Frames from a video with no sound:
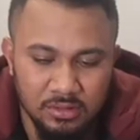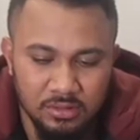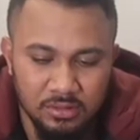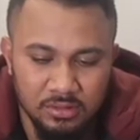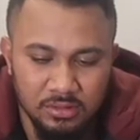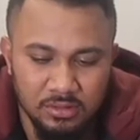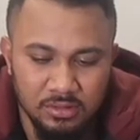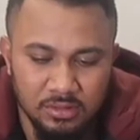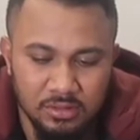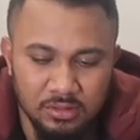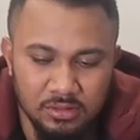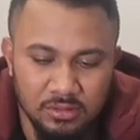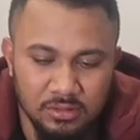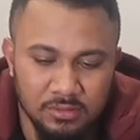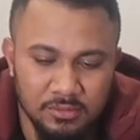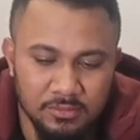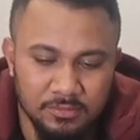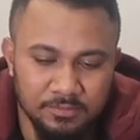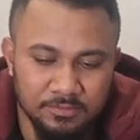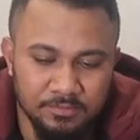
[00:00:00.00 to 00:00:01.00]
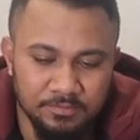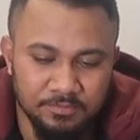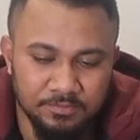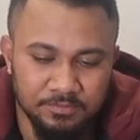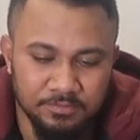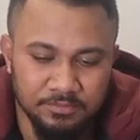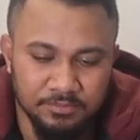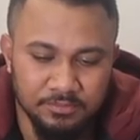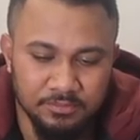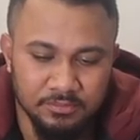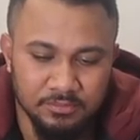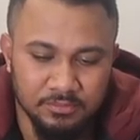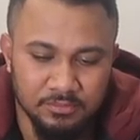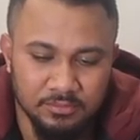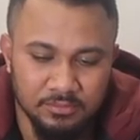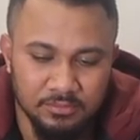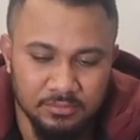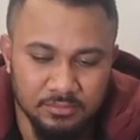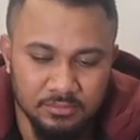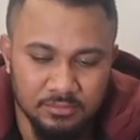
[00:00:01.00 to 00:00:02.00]

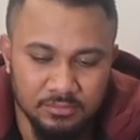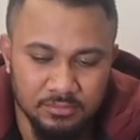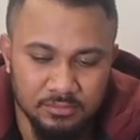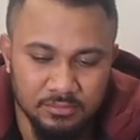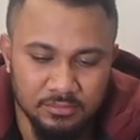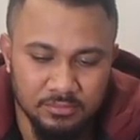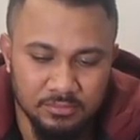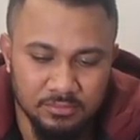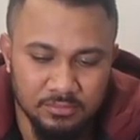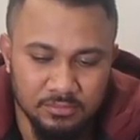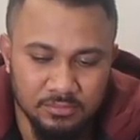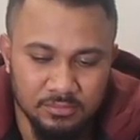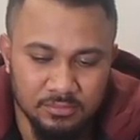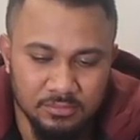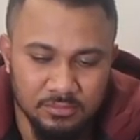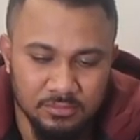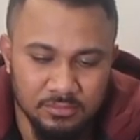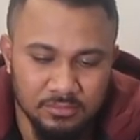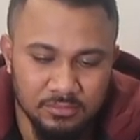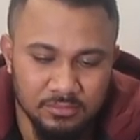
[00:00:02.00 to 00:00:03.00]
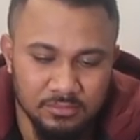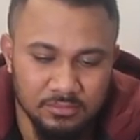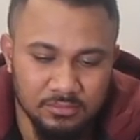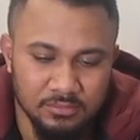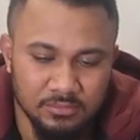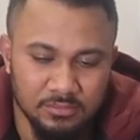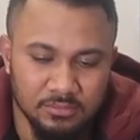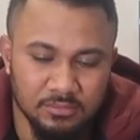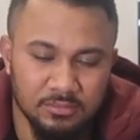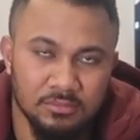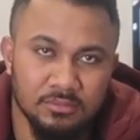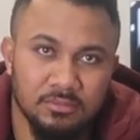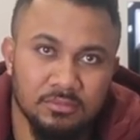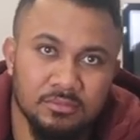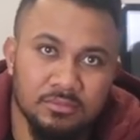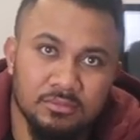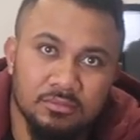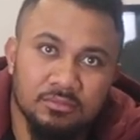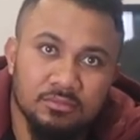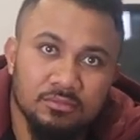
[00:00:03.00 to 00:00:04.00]

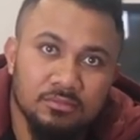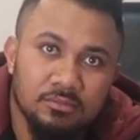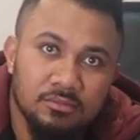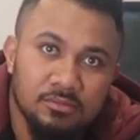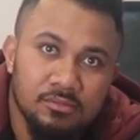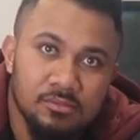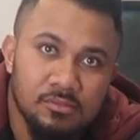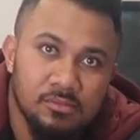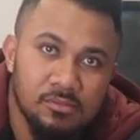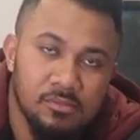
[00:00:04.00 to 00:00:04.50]
[no speech]